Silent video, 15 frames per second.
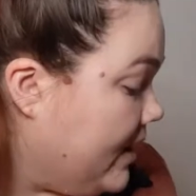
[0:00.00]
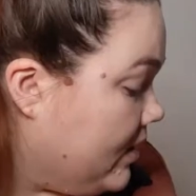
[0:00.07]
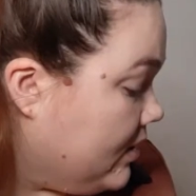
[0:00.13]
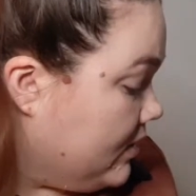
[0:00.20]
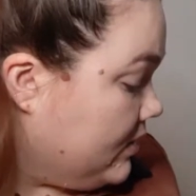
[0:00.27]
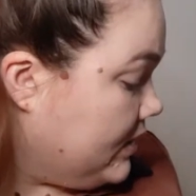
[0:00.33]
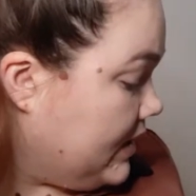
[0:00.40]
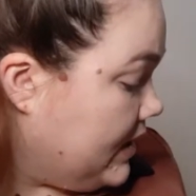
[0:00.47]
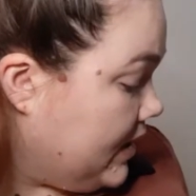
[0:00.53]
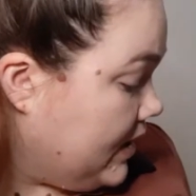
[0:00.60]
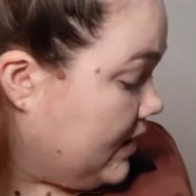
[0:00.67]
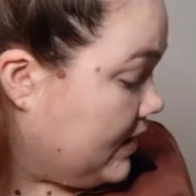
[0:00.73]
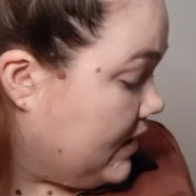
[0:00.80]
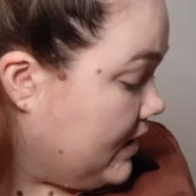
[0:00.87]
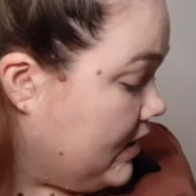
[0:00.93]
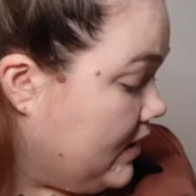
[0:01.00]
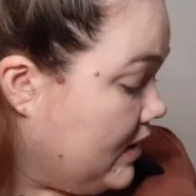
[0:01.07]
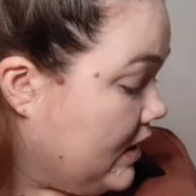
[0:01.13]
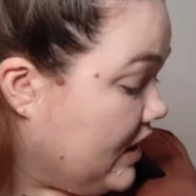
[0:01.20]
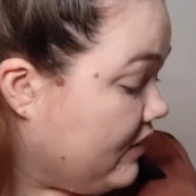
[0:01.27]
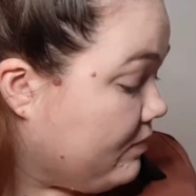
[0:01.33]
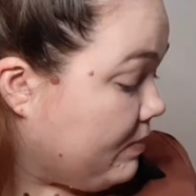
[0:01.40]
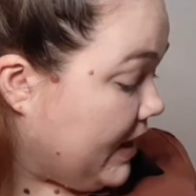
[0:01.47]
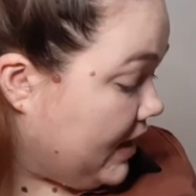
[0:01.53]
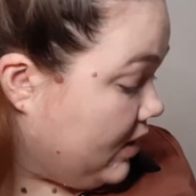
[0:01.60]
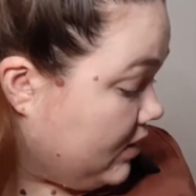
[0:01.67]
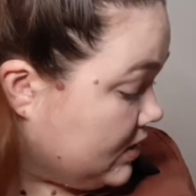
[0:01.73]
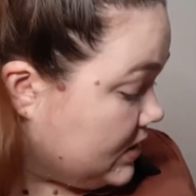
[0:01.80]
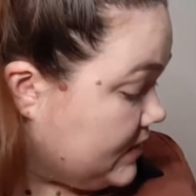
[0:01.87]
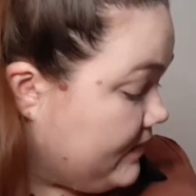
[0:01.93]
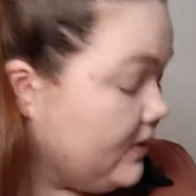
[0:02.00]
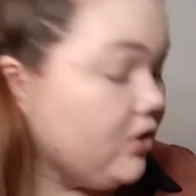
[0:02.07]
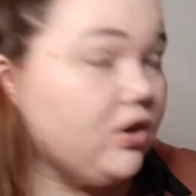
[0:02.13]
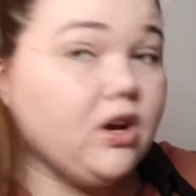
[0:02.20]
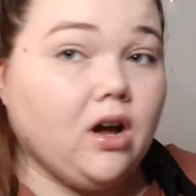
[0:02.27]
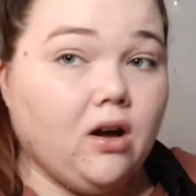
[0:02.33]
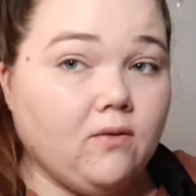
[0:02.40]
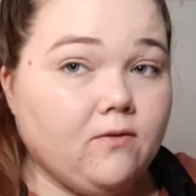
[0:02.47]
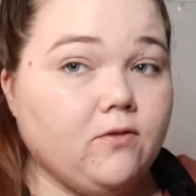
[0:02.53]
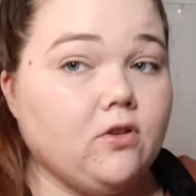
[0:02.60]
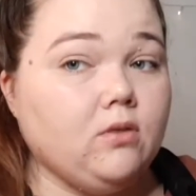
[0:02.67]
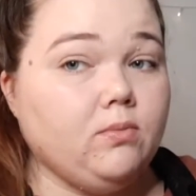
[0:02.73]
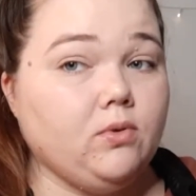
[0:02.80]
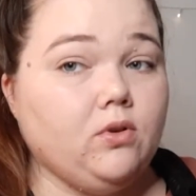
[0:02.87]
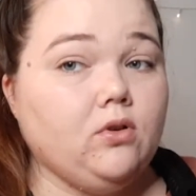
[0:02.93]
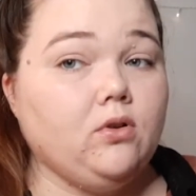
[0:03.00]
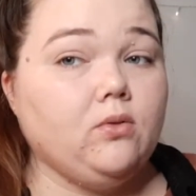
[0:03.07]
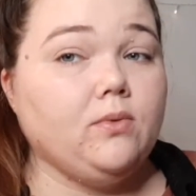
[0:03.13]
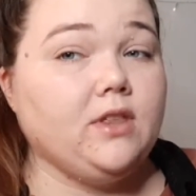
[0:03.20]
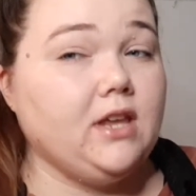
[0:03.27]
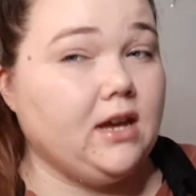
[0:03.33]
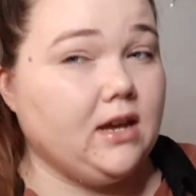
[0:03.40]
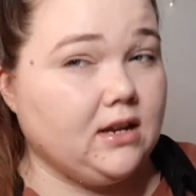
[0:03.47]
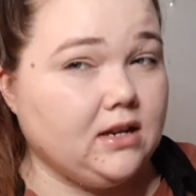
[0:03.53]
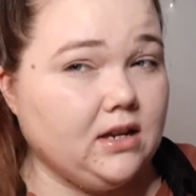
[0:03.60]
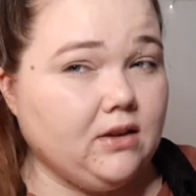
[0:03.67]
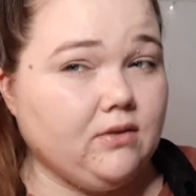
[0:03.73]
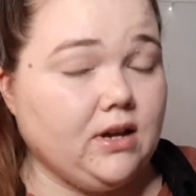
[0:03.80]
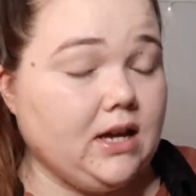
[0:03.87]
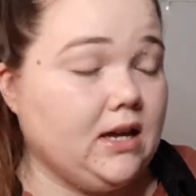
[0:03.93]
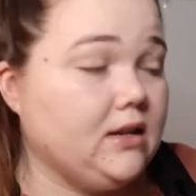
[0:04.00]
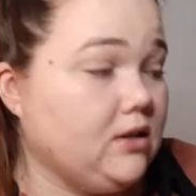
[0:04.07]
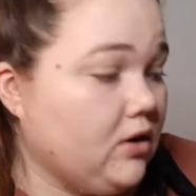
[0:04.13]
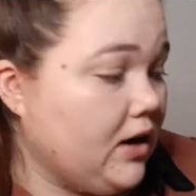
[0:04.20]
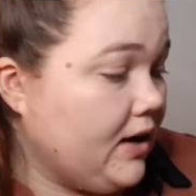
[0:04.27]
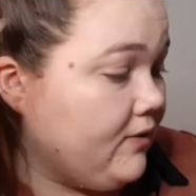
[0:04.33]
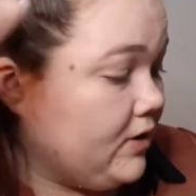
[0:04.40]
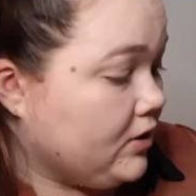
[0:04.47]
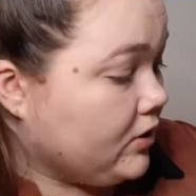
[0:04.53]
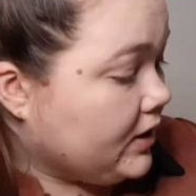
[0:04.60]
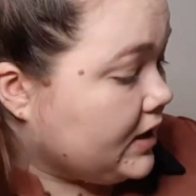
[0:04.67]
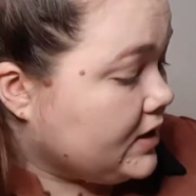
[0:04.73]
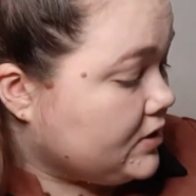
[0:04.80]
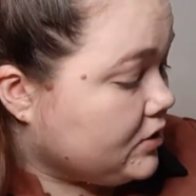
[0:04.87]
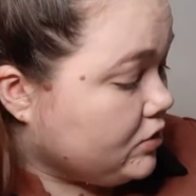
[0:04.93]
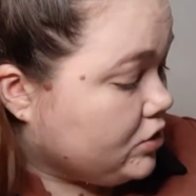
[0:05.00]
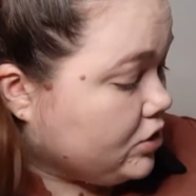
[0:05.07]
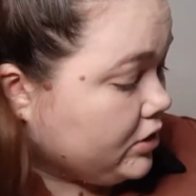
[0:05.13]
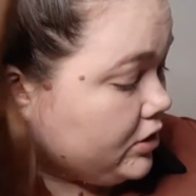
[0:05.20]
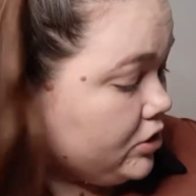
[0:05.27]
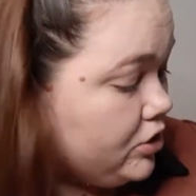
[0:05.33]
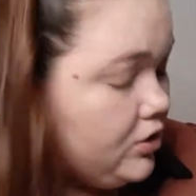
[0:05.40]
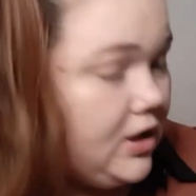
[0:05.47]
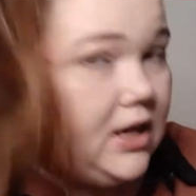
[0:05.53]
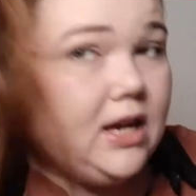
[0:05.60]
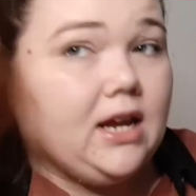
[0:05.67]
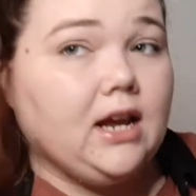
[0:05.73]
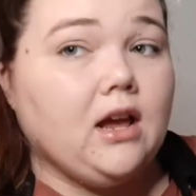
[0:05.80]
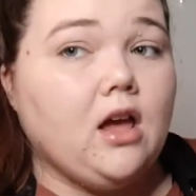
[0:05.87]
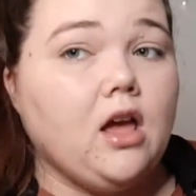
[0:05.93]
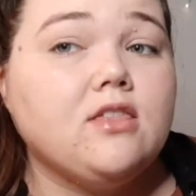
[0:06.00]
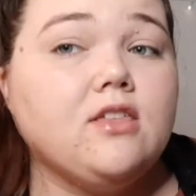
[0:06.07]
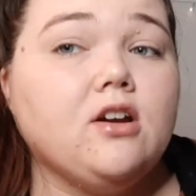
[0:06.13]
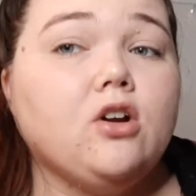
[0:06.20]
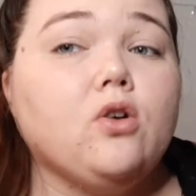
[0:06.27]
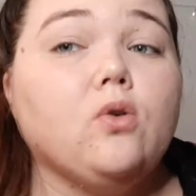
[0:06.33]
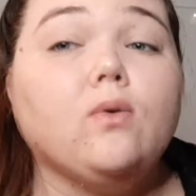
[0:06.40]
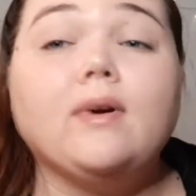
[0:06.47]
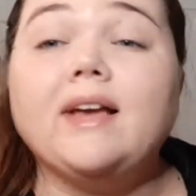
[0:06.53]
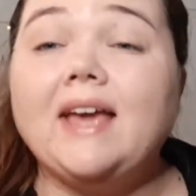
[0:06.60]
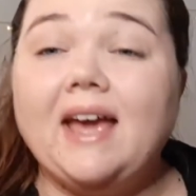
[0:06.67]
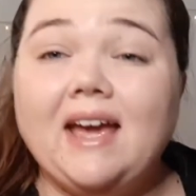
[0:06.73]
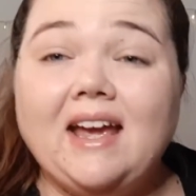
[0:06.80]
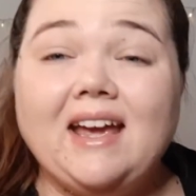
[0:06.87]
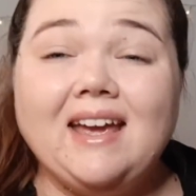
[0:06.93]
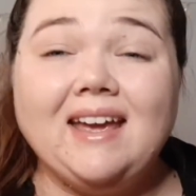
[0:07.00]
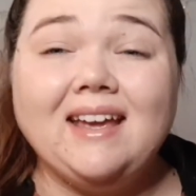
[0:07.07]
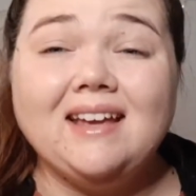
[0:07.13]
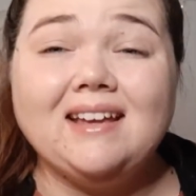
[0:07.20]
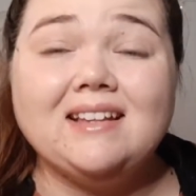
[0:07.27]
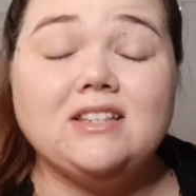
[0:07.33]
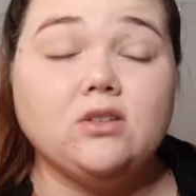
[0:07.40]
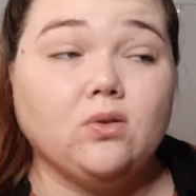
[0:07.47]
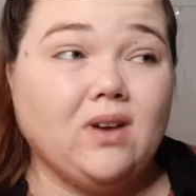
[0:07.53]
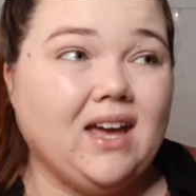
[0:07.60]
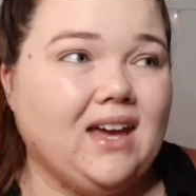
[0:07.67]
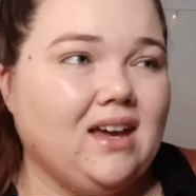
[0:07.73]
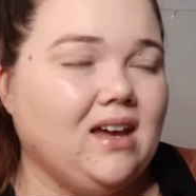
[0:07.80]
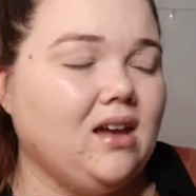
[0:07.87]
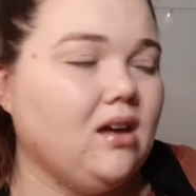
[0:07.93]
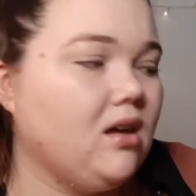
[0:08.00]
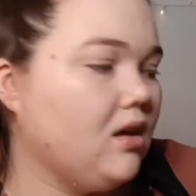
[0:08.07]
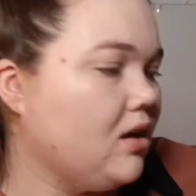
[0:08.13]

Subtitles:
Apparently, if parents feel comfortable with handing out candy or having their kids go trick-or-treating, they're okay. It's okay.